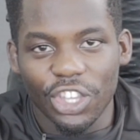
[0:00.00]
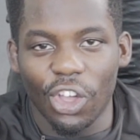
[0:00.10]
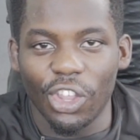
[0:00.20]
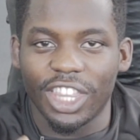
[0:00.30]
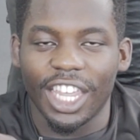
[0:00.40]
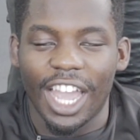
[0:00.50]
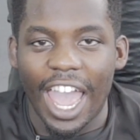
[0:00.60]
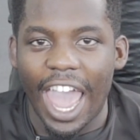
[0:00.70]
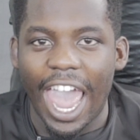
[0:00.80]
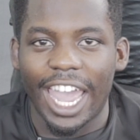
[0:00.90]
The only thing
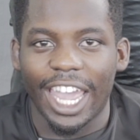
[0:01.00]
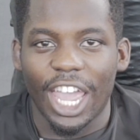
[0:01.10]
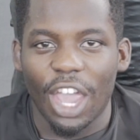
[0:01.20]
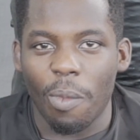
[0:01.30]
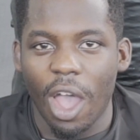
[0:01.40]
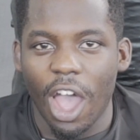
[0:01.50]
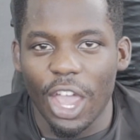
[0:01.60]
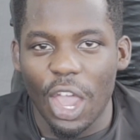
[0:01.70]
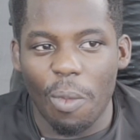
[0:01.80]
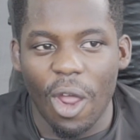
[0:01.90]
I had in
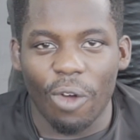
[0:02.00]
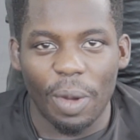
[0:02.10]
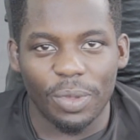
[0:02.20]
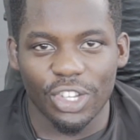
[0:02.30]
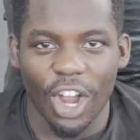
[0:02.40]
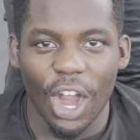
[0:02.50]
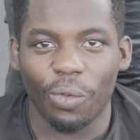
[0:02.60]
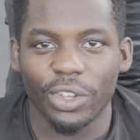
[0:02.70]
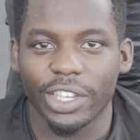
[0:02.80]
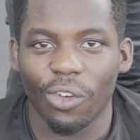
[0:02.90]
my repertoire
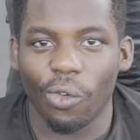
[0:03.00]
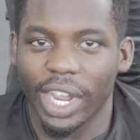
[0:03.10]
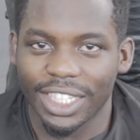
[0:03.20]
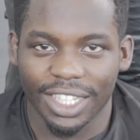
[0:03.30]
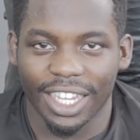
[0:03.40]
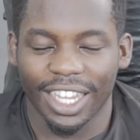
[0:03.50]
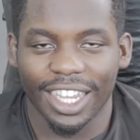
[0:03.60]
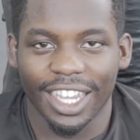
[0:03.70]
was wrestling.